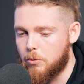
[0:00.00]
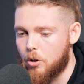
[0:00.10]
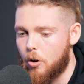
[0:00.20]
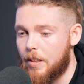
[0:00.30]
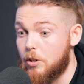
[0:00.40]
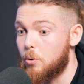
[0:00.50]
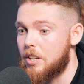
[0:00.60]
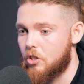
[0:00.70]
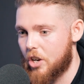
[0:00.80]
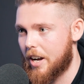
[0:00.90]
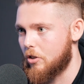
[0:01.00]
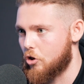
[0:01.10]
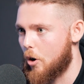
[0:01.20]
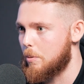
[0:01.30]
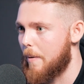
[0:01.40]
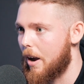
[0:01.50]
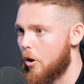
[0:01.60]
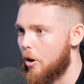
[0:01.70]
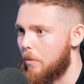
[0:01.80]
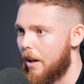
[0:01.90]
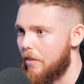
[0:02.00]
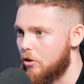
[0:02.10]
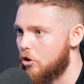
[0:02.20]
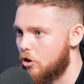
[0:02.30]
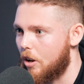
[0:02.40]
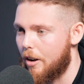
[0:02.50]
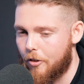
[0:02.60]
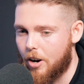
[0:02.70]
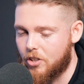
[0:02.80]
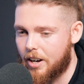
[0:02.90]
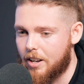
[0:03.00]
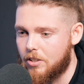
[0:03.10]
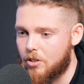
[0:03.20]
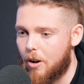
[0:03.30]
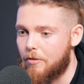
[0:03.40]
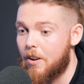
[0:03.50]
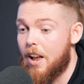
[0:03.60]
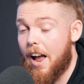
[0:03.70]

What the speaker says: So there's all these chicken shops back home, like that just do like fried chicken and stuff.